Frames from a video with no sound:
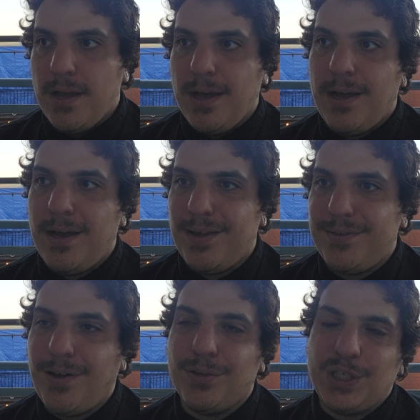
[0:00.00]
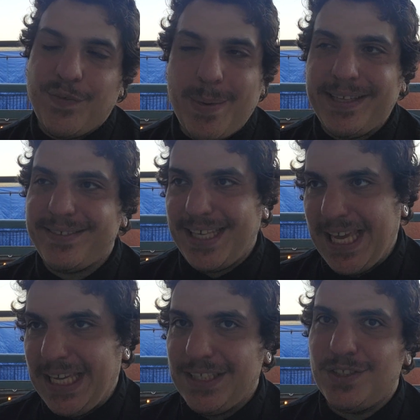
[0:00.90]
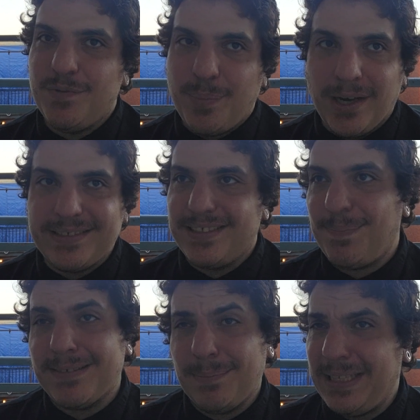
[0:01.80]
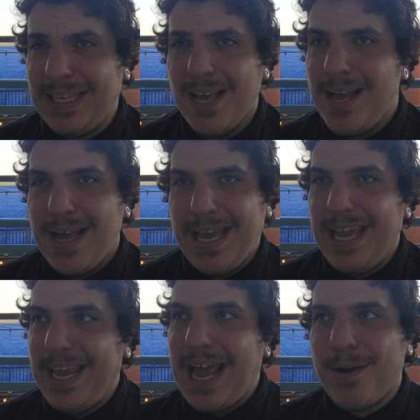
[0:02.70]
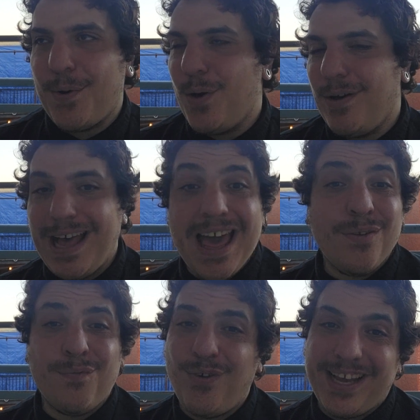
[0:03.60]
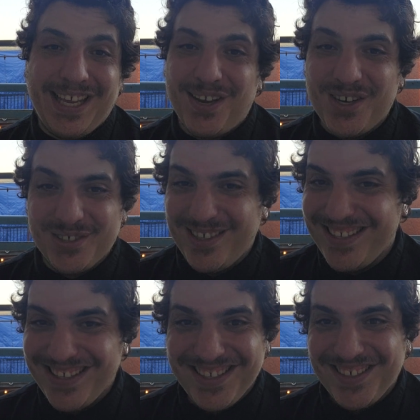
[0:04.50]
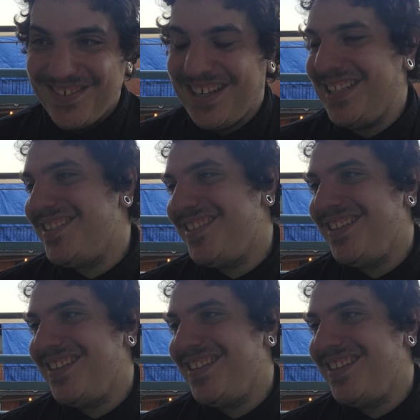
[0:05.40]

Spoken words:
No, the government is king. The boss is possibly I don't know. I don't fucking know, right?